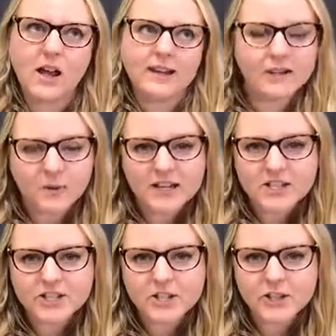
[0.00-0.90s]
legal
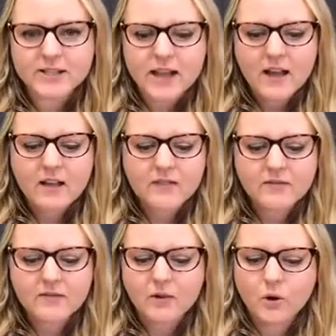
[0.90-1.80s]
issues.
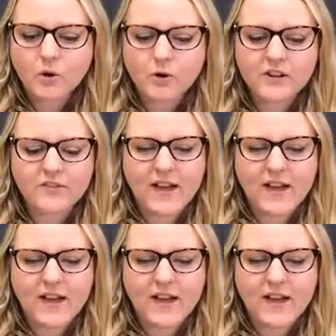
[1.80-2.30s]
All of